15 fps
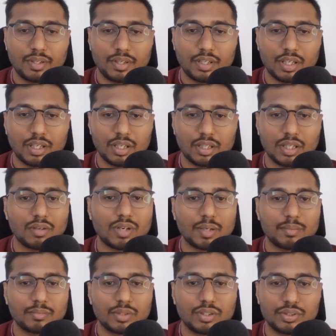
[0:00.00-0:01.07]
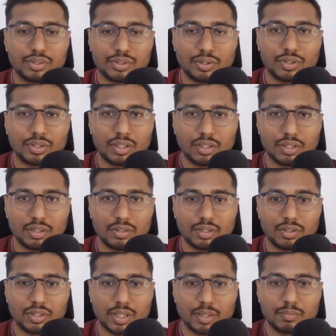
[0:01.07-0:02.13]
Now I'm going to show you the
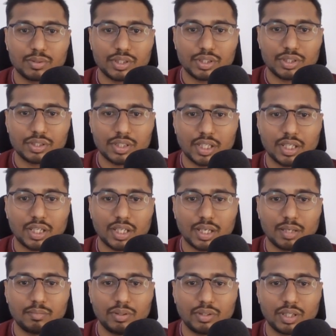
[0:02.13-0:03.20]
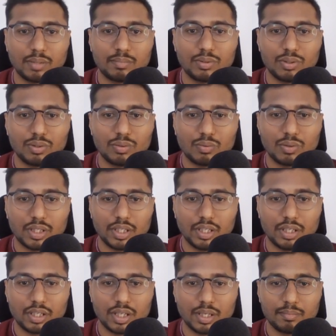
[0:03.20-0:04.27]
demonstration. At that time you'll come to know what
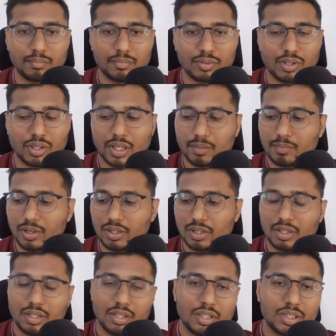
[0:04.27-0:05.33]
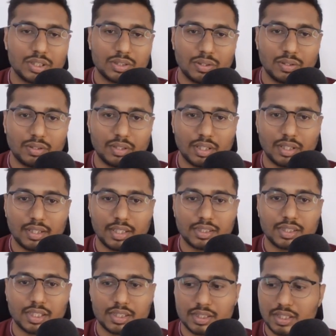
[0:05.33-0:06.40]
here I'm talking about. So let's
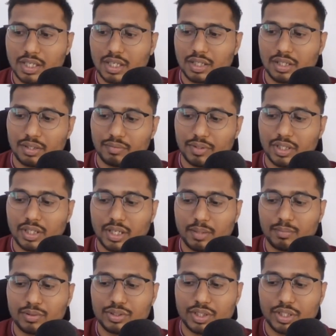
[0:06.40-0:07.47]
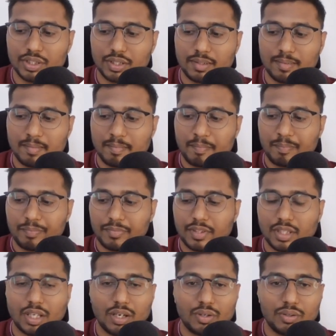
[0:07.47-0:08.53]
get started with the demonstration.
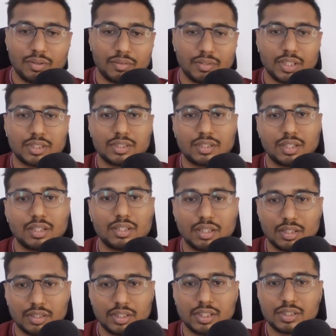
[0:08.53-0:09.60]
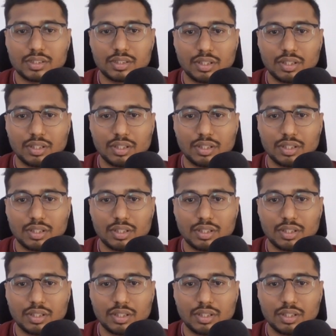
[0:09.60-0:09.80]
Now let's run this